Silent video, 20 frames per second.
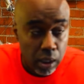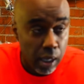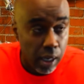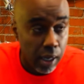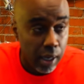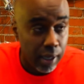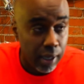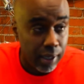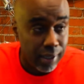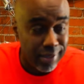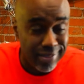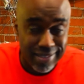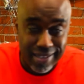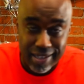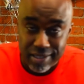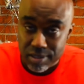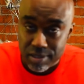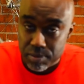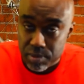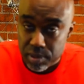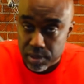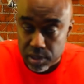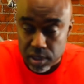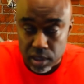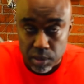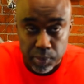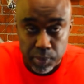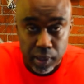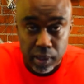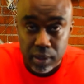Uh, it's got some
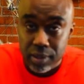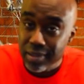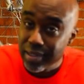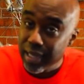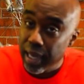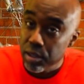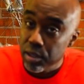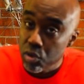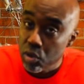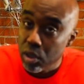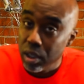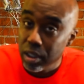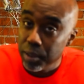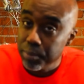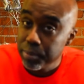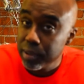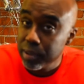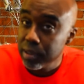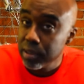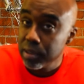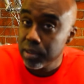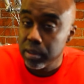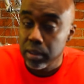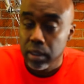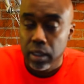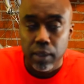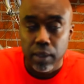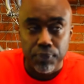cinnamon, it's got eucalyptus.